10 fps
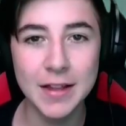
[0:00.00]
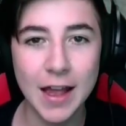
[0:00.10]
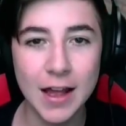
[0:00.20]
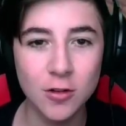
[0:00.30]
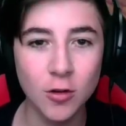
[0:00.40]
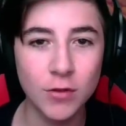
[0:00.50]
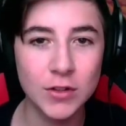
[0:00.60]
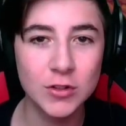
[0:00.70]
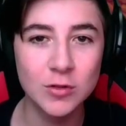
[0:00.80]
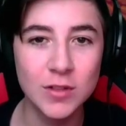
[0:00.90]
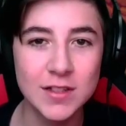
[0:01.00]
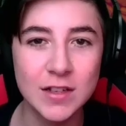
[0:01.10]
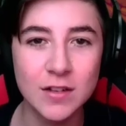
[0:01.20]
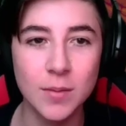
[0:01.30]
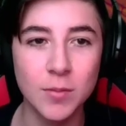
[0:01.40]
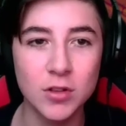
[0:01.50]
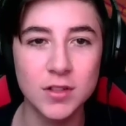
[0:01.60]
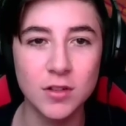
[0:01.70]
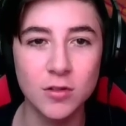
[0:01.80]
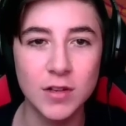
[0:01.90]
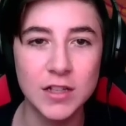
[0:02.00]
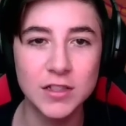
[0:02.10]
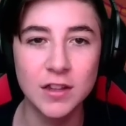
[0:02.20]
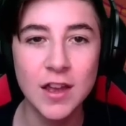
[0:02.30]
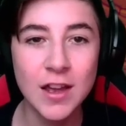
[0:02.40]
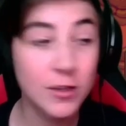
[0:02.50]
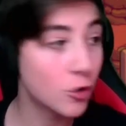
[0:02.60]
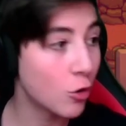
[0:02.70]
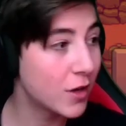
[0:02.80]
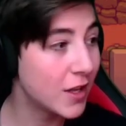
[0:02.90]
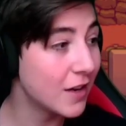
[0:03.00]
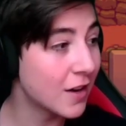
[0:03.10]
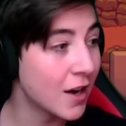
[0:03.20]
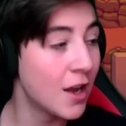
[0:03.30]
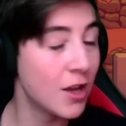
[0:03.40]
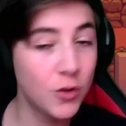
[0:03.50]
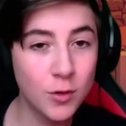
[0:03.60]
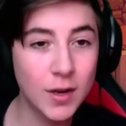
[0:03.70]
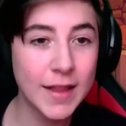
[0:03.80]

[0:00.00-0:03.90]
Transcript: then head over to the secret monster location. So here you